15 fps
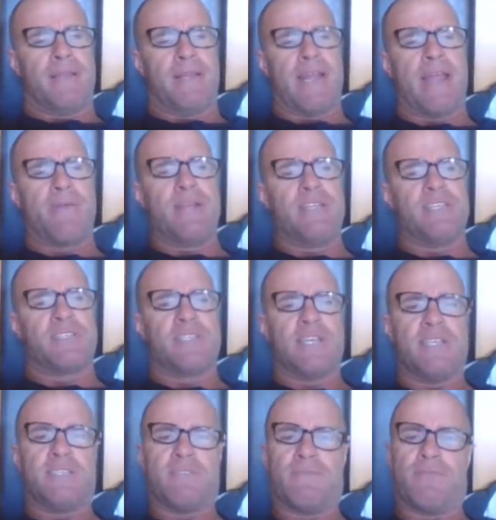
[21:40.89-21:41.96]
And Harry just
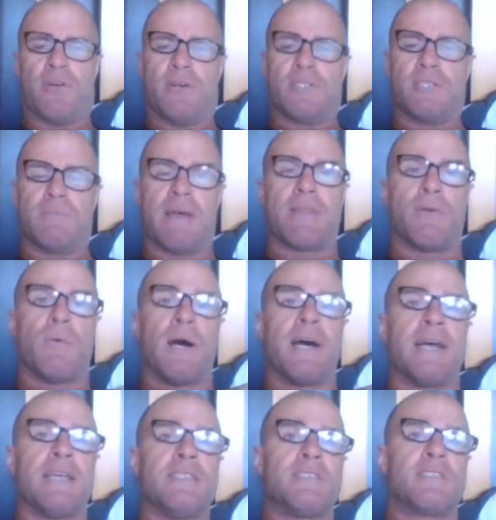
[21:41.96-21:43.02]
needs to find some other
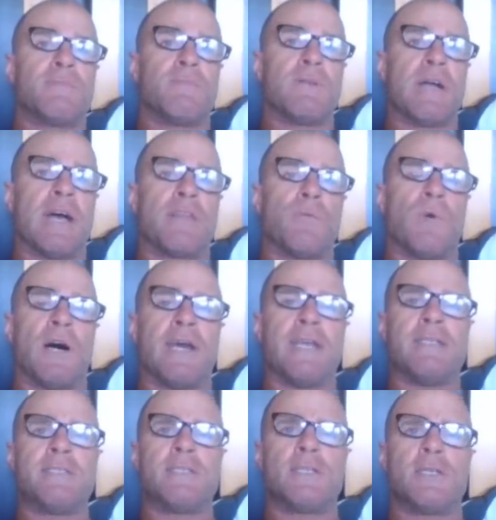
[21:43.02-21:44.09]
ways
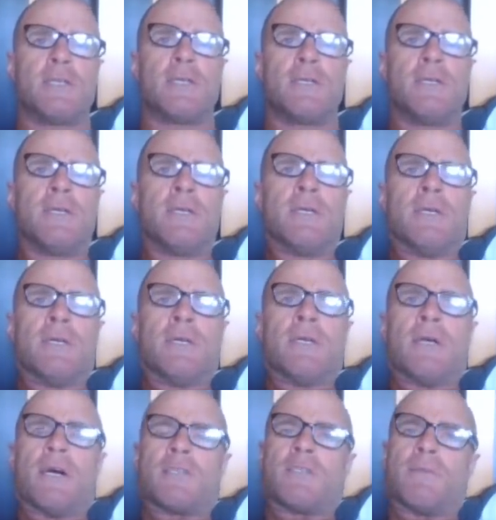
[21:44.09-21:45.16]
to,
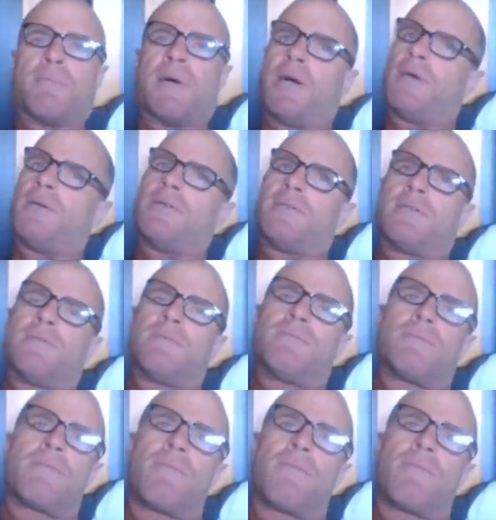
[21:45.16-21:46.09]
I suppose,